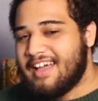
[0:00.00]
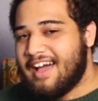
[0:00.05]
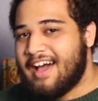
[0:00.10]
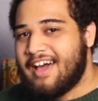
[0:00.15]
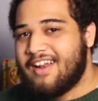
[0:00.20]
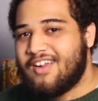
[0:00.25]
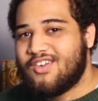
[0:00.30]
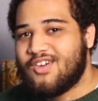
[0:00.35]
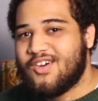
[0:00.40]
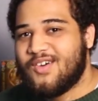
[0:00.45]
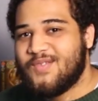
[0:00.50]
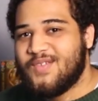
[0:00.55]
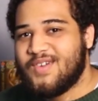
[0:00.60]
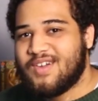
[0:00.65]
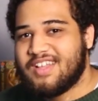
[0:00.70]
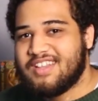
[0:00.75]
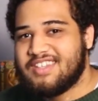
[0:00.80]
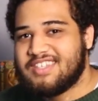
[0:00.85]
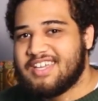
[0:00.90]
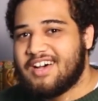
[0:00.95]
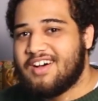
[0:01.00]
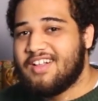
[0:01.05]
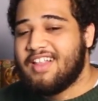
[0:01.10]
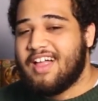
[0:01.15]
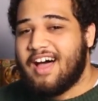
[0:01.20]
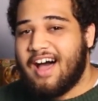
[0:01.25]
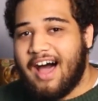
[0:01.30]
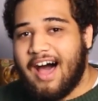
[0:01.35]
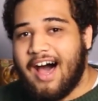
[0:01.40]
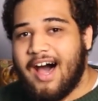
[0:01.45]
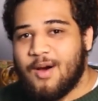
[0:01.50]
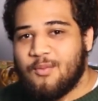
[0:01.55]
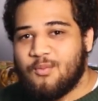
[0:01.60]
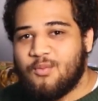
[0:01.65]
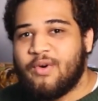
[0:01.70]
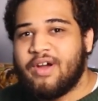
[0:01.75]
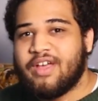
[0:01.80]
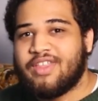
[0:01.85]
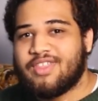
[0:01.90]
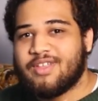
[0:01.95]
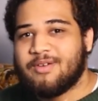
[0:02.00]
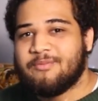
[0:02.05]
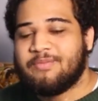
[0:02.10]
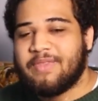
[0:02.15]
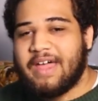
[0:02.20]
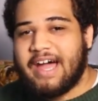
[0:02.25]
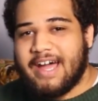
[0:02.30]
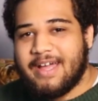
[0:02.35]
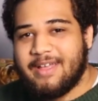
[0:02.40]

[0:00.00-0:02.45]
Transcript: I don't know if you can tell, I'm with them.